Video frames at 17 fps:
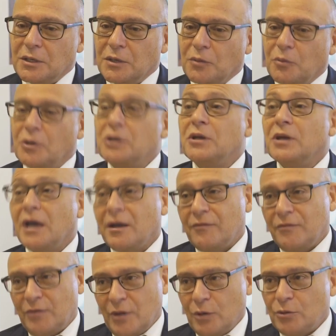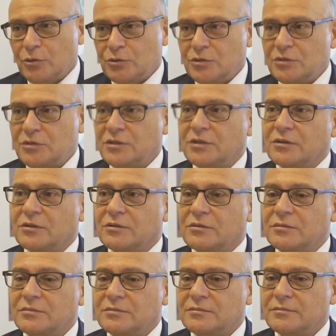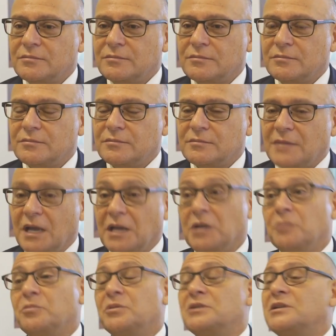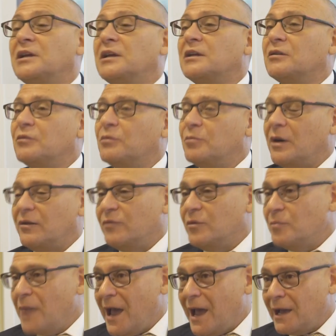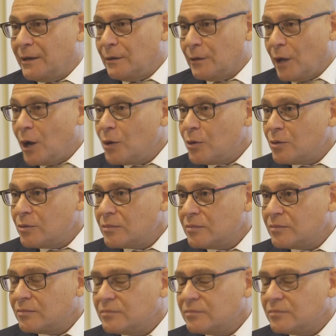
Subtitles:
When you have those two, and in particular above a mag low,